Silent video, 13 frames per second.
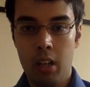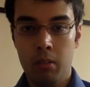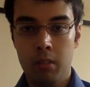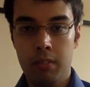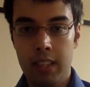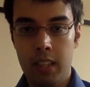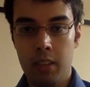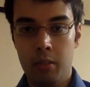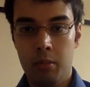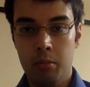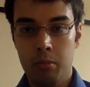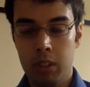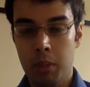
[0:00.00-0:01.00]
within
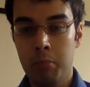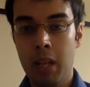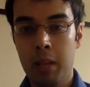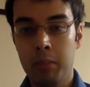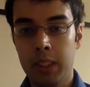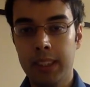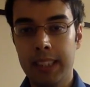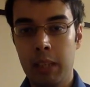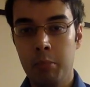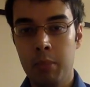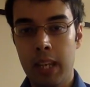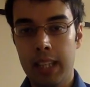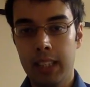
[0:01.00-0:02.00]
sometimes the
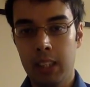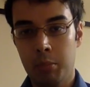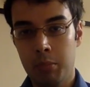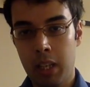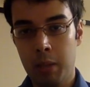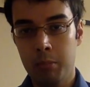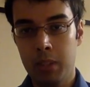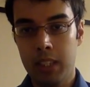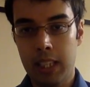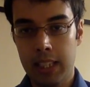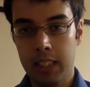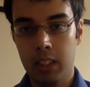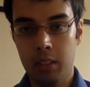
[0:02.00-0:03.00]
same day, sometimes it
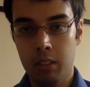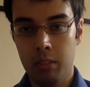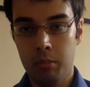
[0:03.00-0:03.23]
takes a